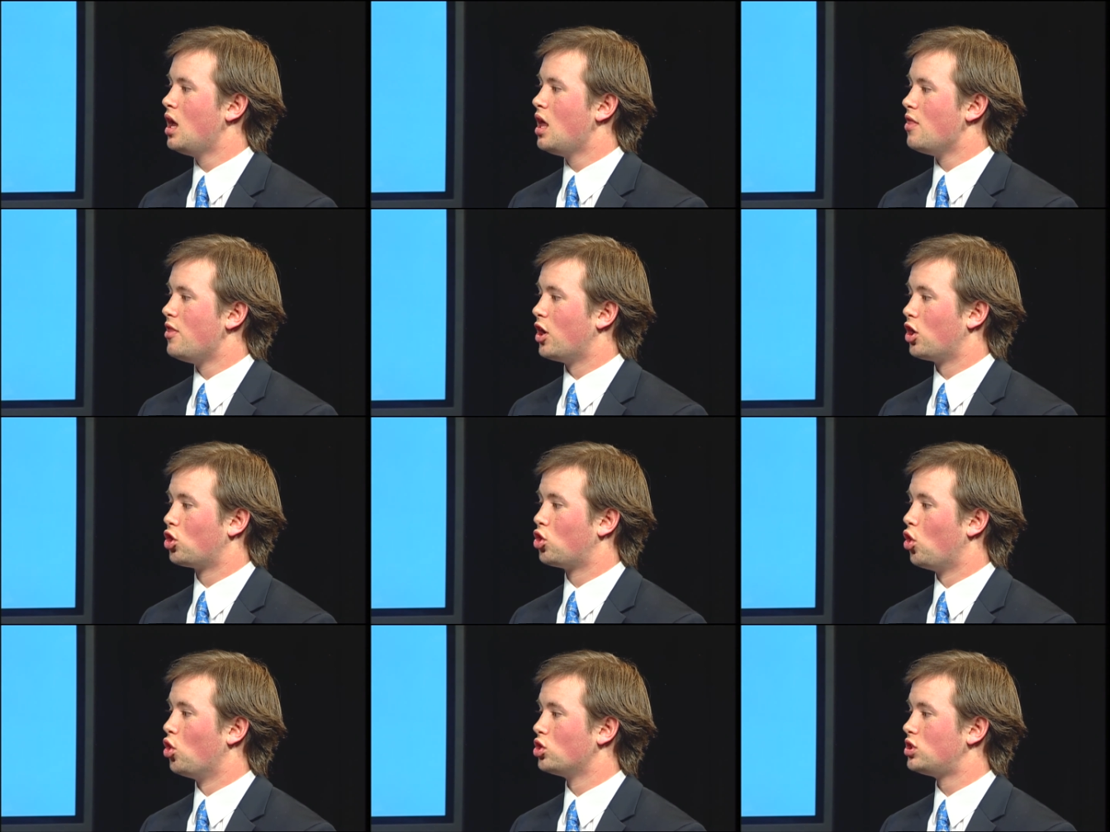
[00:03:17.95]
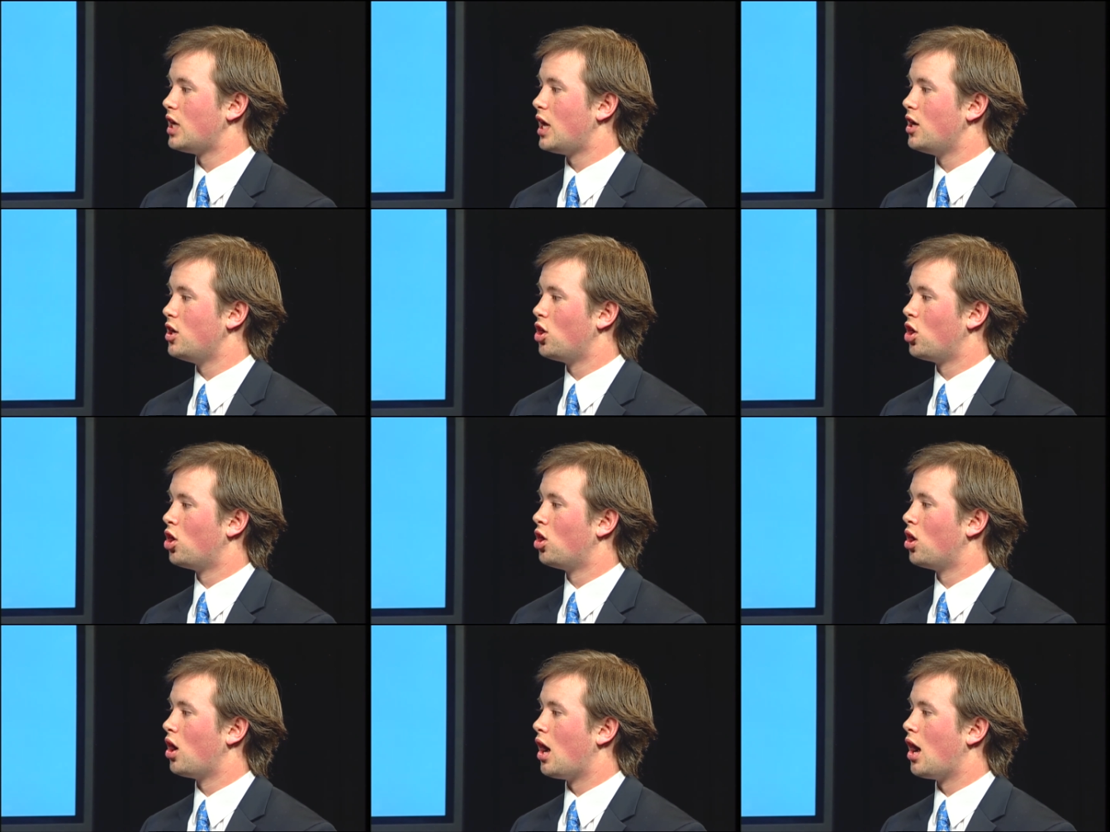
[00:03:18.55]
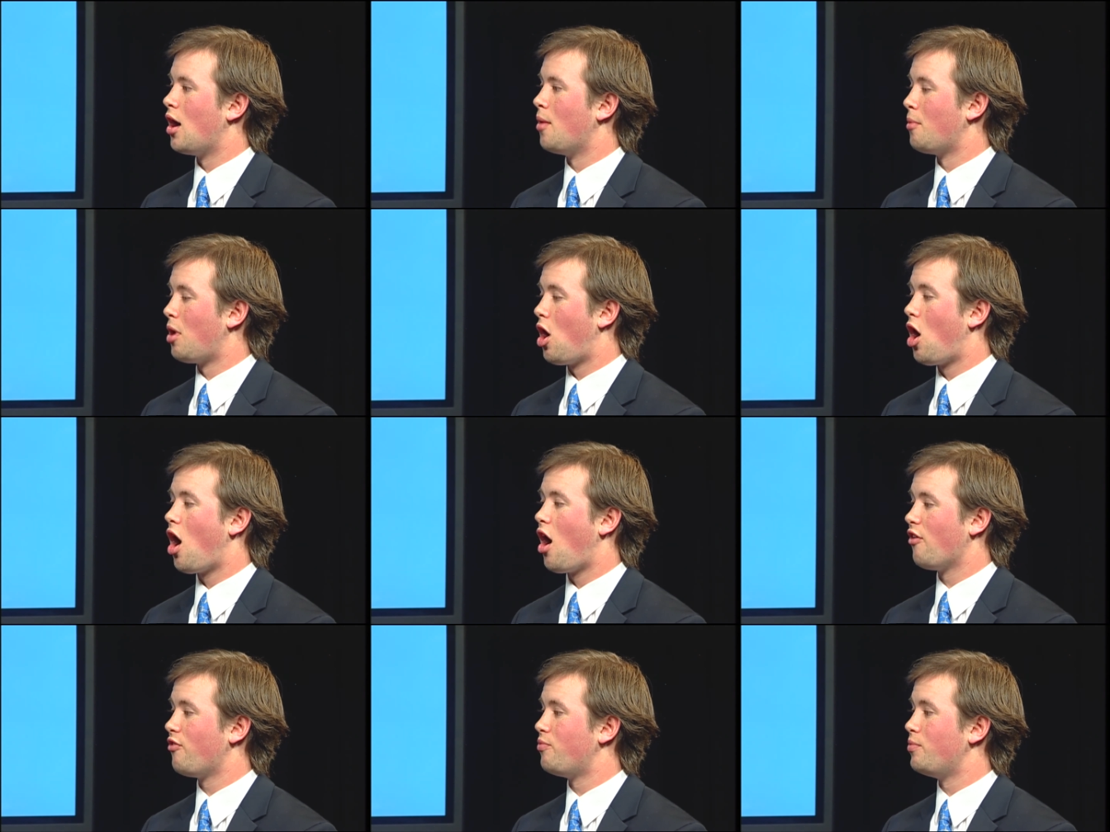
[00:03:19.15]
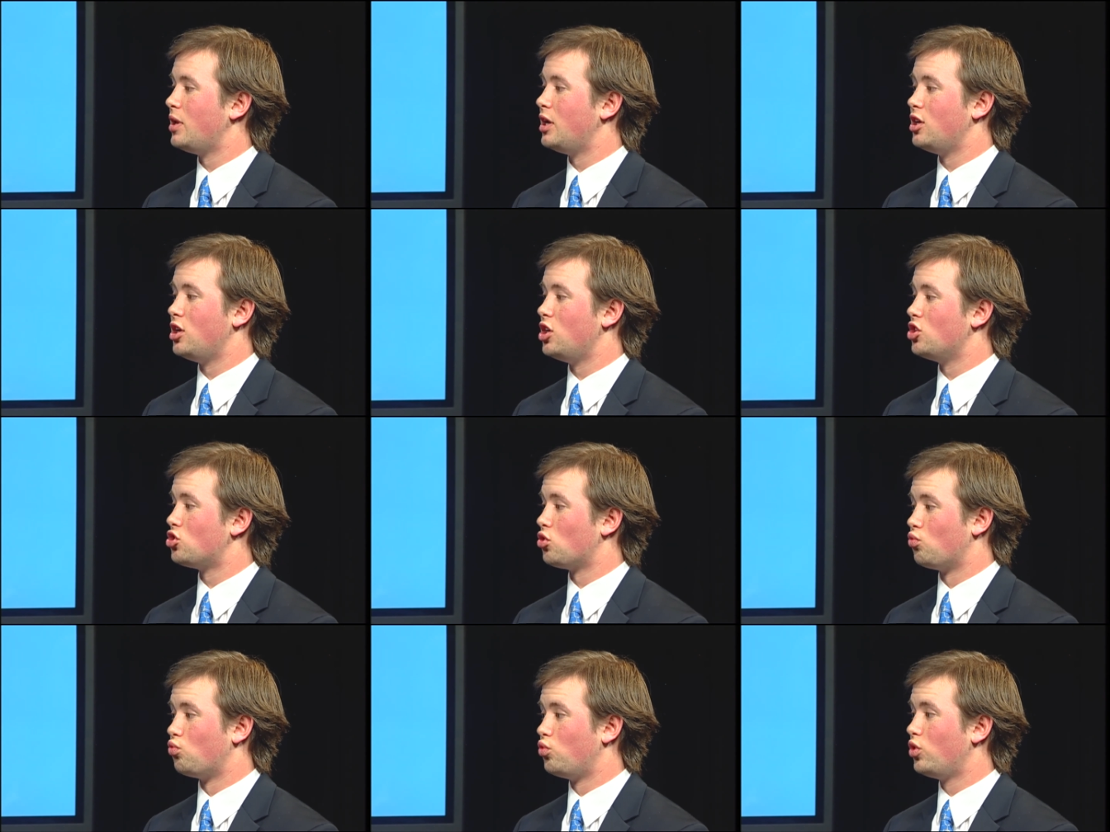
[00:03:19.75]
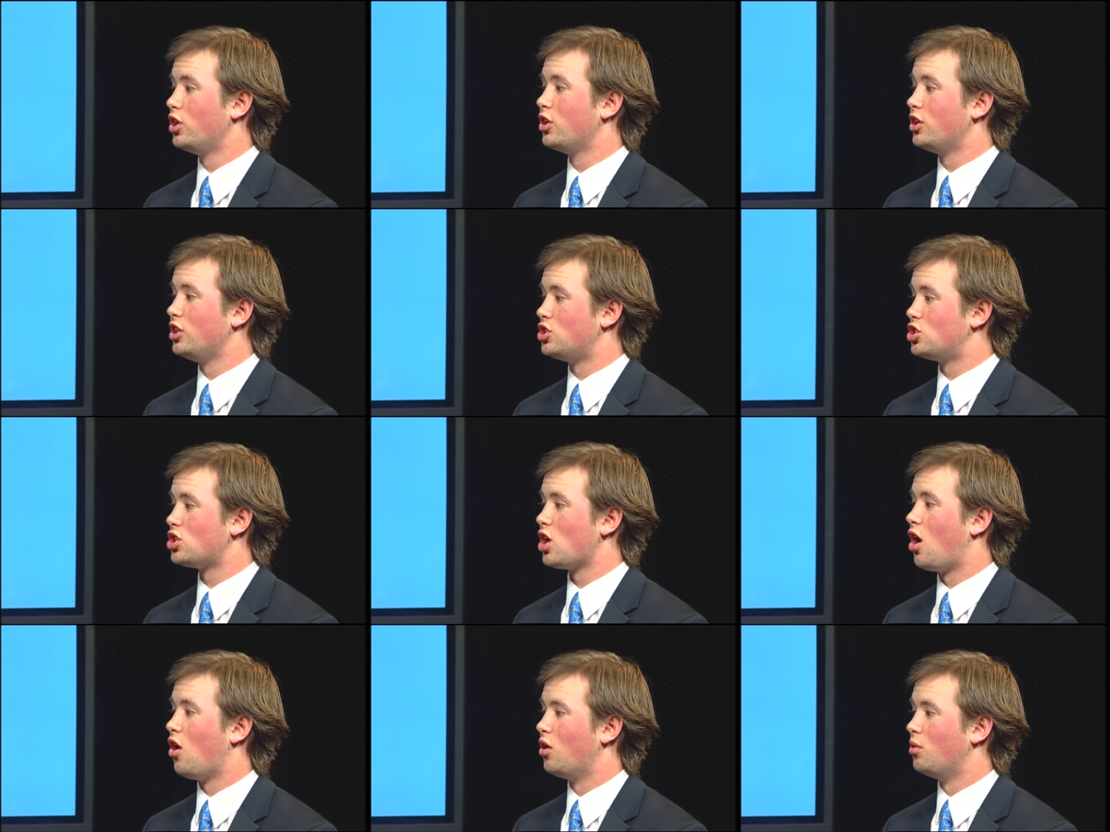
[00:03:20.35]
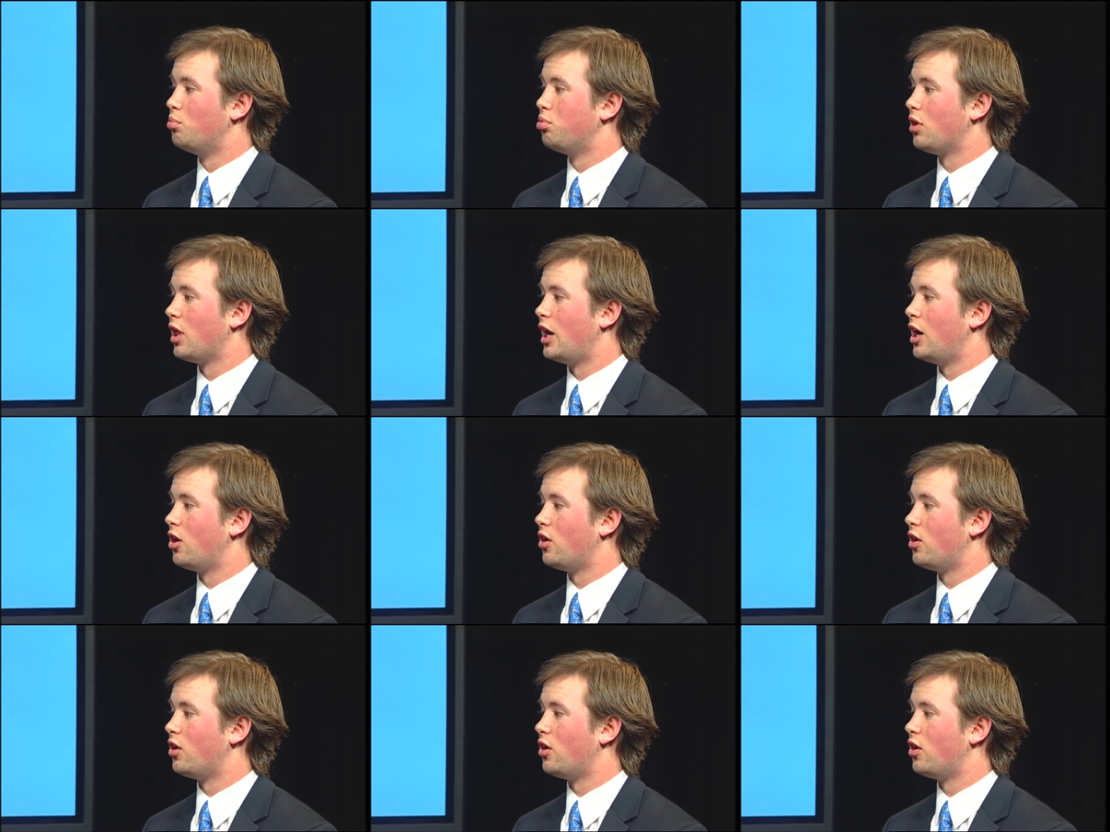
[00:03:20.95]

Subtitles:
Their goaltender, Hoffman, is a really solid player.